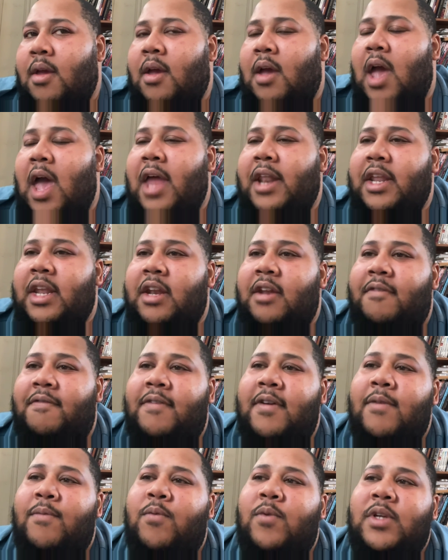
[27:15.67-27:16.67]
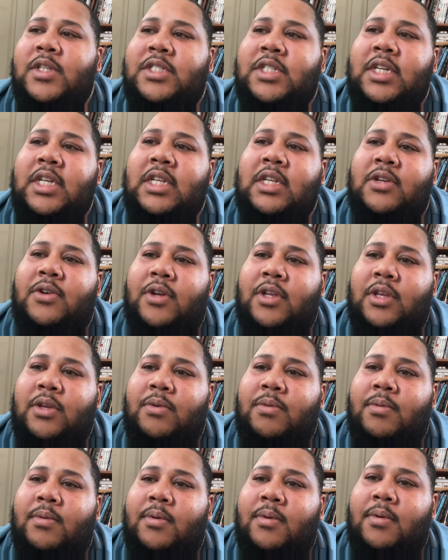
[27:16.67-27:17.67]
and then the 5th one cheated on
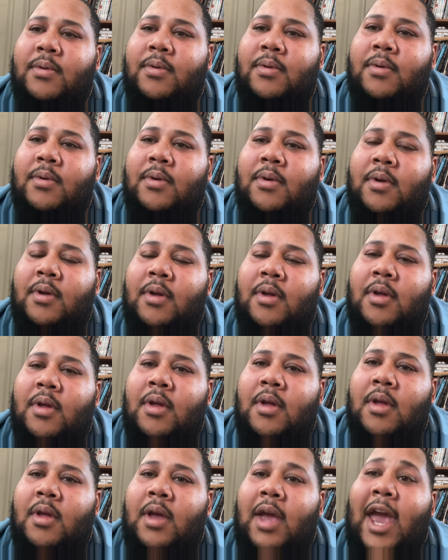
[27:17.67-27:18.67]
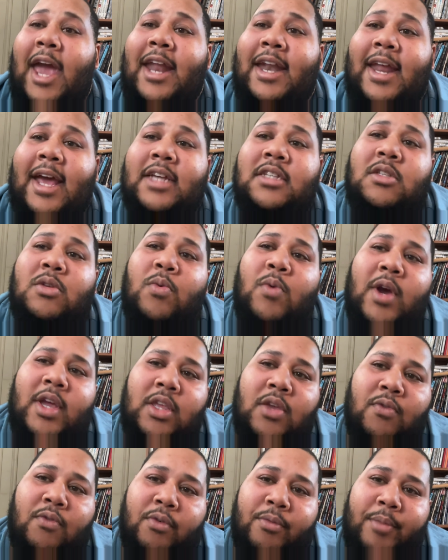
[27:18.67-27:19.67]
you, and that's the one
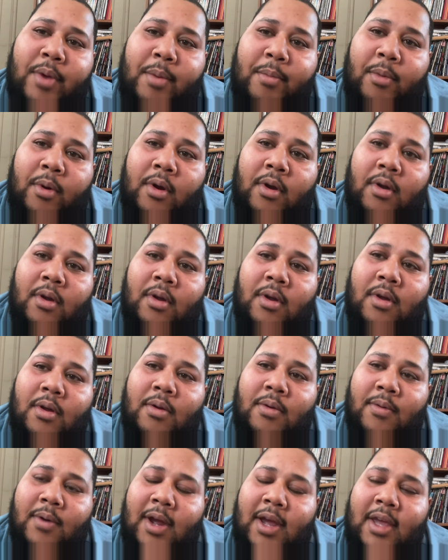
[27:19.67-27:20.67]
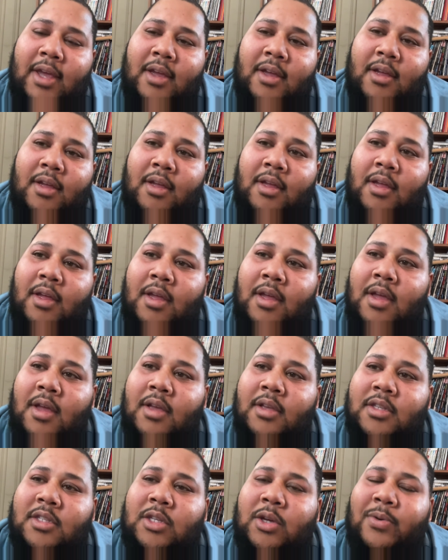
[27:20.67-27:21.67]
you remember, right?
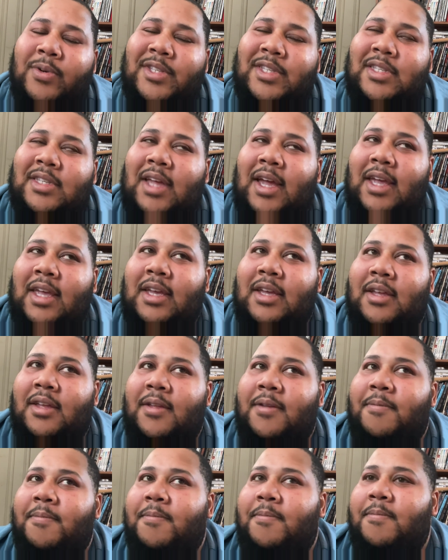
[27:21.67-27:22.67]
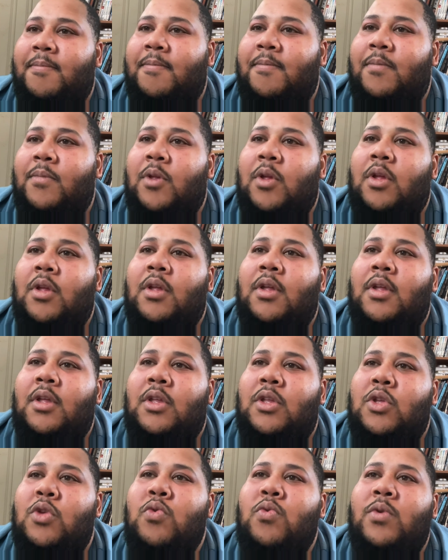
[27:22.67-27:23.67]
So it's like
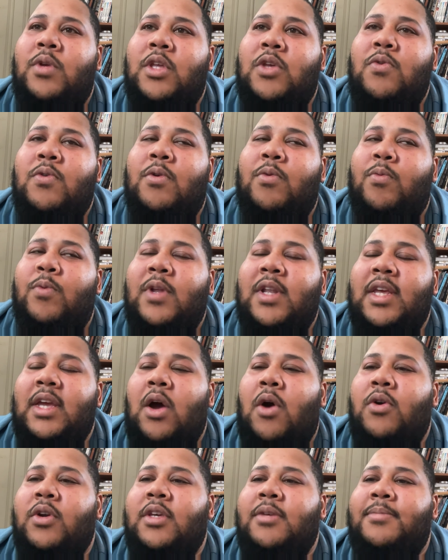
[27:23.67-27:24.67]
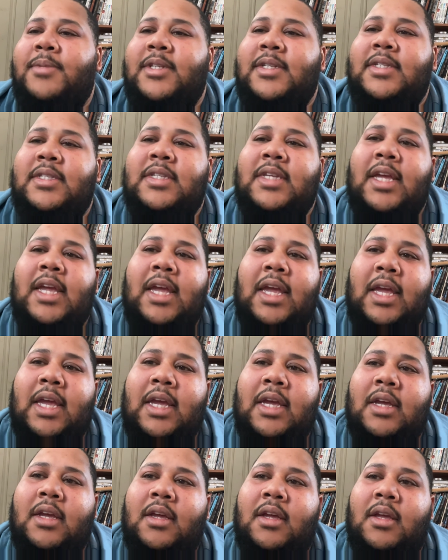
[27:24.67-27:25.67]
you could really only be
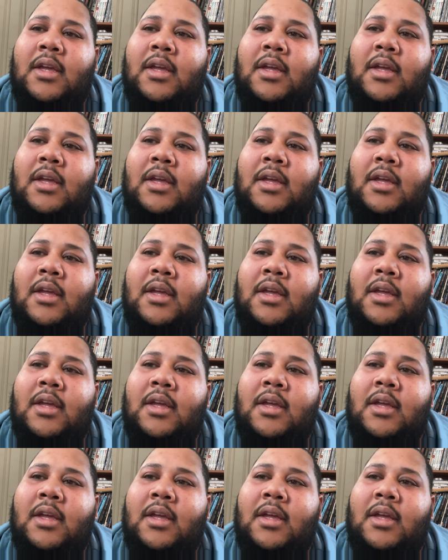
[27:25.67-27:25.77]
seeing